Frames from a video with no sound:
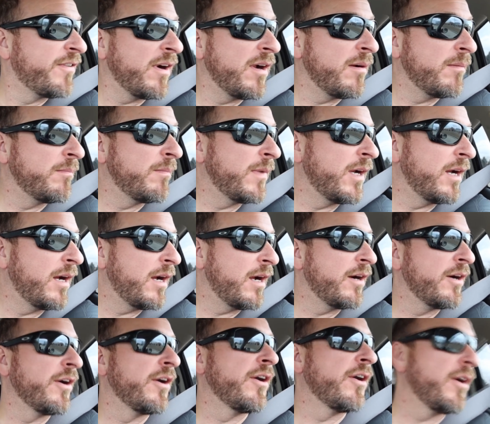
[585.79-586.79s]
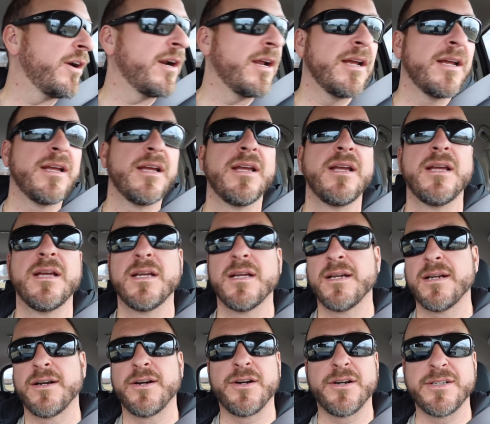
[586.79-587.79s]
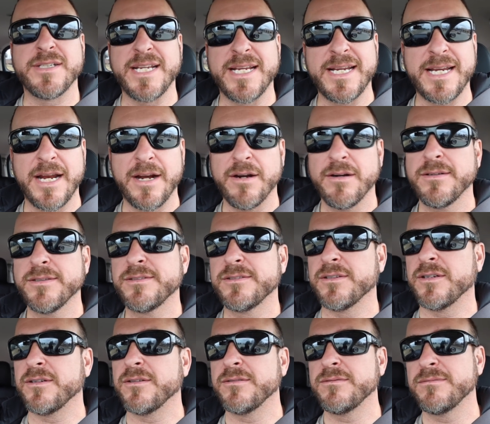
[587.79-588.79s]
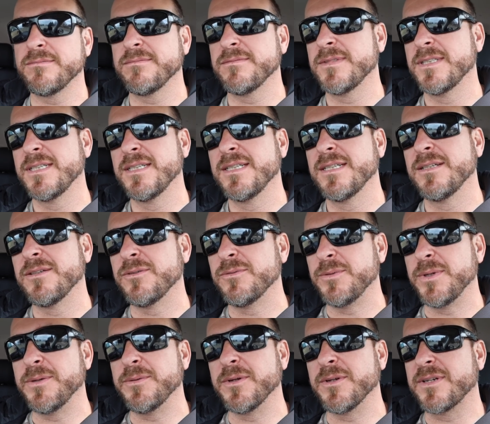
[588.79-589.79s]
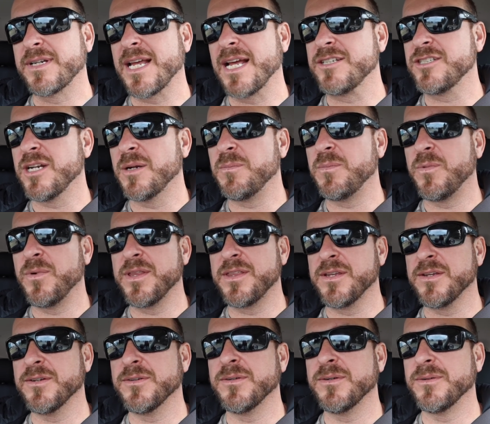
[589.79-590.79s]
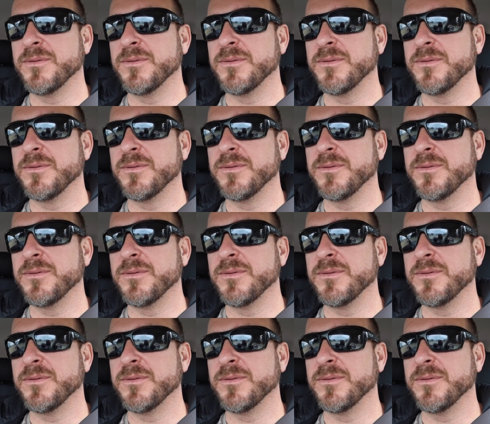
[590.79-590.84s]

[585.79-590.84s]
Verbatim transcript: from uh, her... her daycare, so we will catch up with you